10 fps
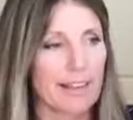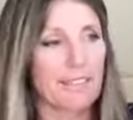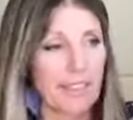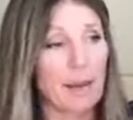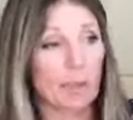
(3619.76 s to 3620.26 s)

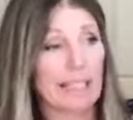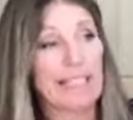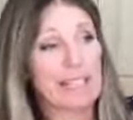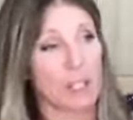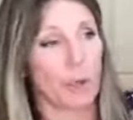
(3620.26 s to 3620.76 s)
that really
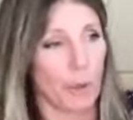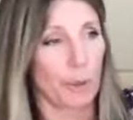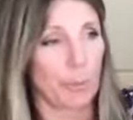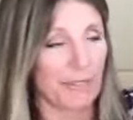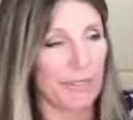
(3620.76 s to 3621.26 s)
is a
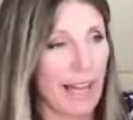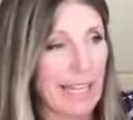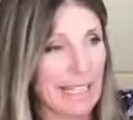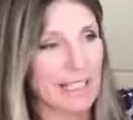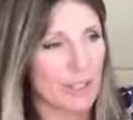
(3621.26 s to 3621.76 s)
group of
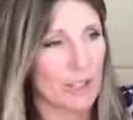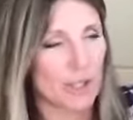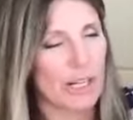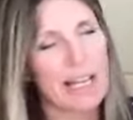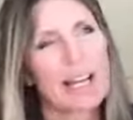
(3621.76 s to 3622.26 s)
like in
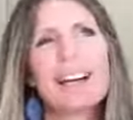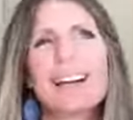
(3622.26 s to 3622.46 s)
history.